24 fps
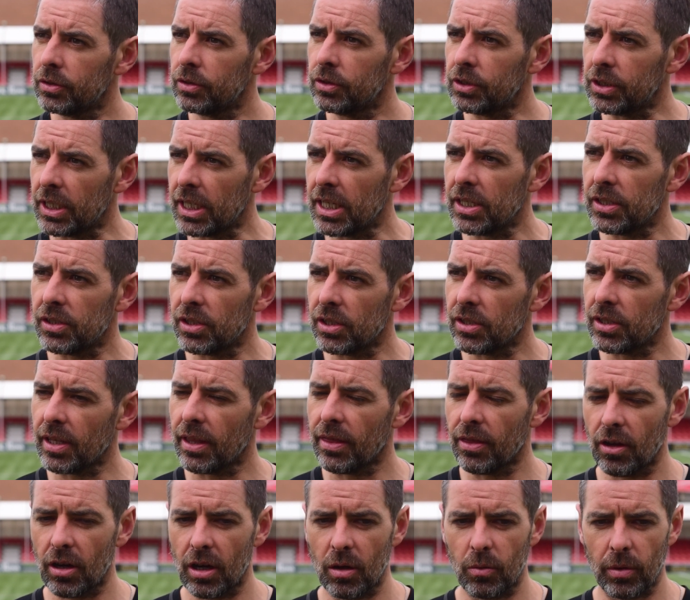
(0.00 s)
changes
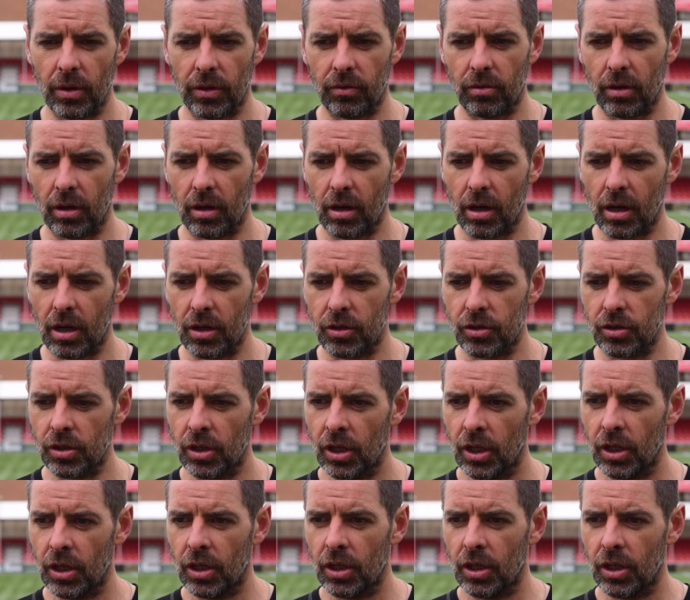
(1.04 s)
in there with regards